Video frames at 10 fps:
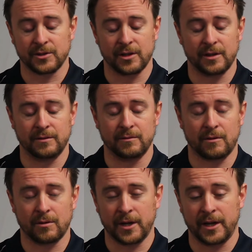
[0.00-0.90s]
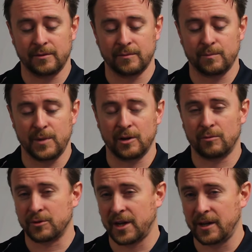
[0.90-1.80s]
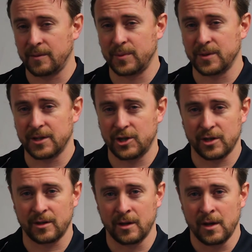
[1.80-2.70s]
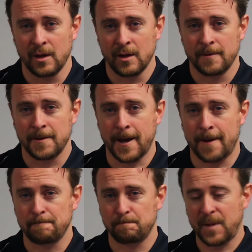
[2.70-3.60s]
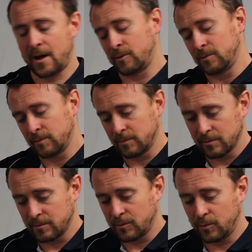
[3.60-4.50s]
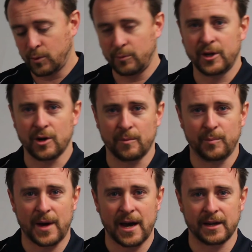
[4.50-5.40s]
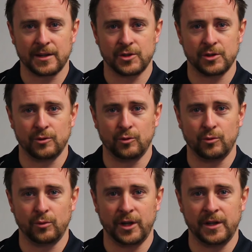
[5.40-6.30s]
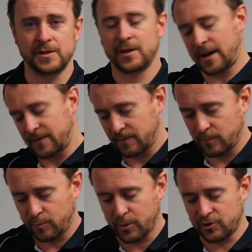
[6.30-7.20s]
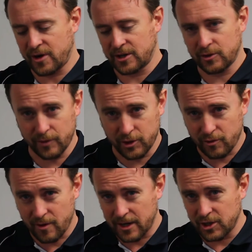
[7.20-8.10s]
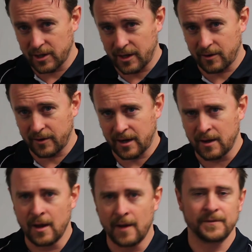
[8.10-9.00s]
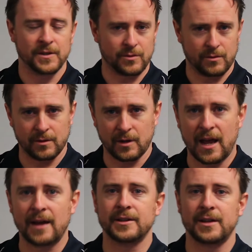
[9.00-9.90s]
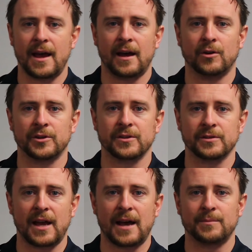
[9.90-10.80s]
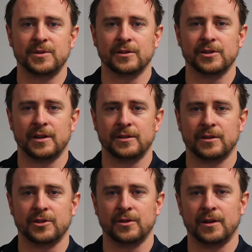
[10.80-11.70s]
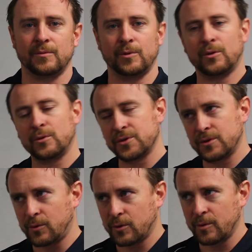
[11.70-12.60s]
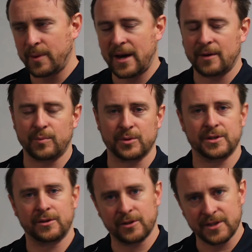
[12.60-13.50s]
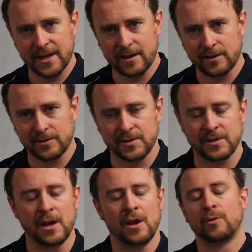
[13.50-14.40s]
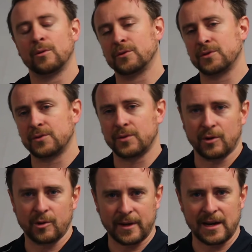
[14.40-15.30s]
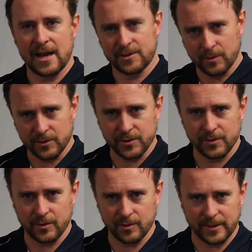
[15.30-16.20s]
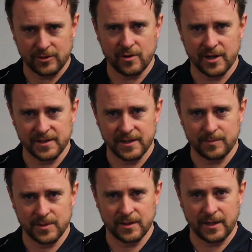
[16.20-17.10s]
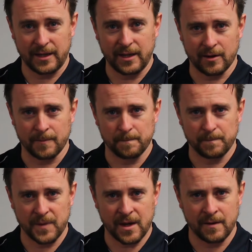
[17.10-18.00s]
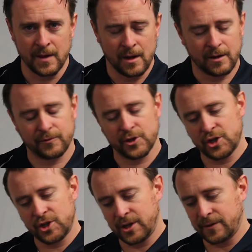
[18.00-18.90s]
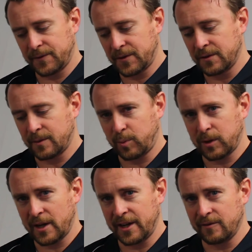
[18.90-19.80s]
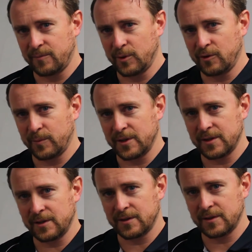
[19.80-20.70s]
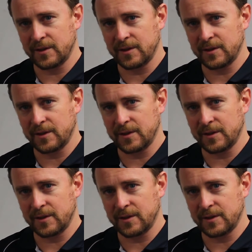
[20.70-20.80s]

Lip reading: in medial rotated position. Yeah, now when we come back into that protraction retraction area, this horizontal abduction adduction, and we also talk about posterior delts, we also talk about lats, we also talk about triceps in here. Yeah, now if we shift the plane of movement into